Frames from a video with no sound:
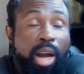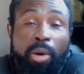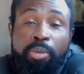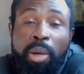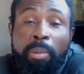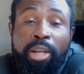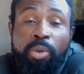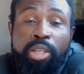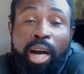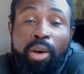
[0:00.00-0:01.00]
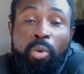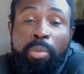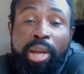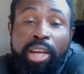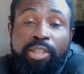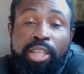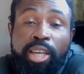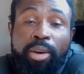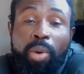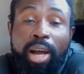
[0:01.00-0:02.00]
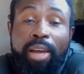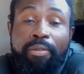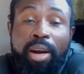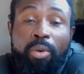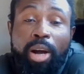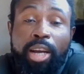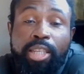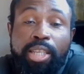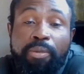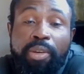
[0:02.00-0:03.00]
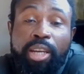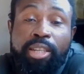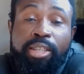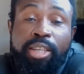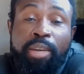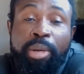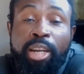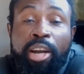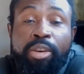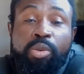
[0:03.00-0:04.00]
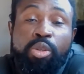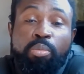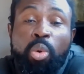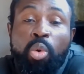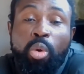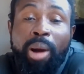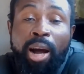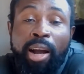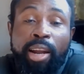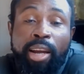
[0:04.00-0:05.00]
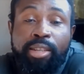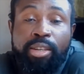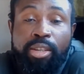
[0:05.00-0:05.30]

I was member to Yahoo me S T A Y F I Y I Dealfigure entertainment. I could just boom go bang that.